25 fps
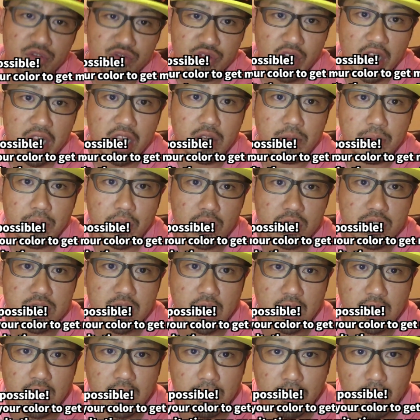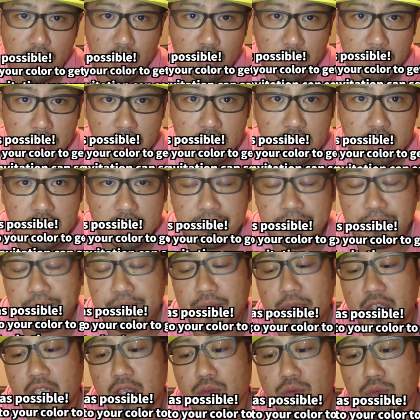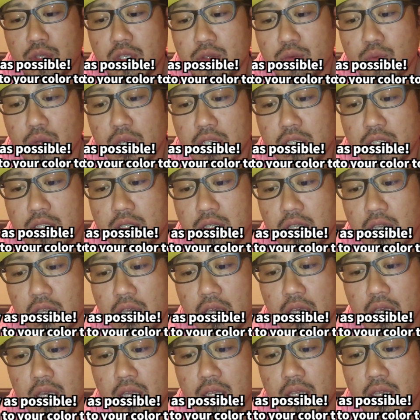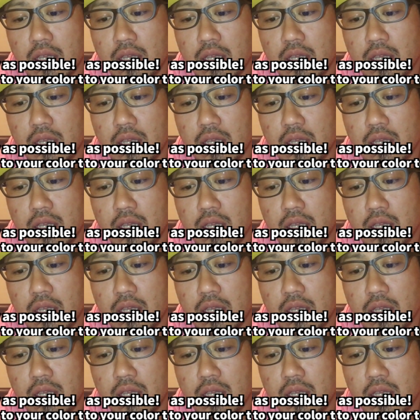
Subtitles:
raid boss at the moment. Then we went to there,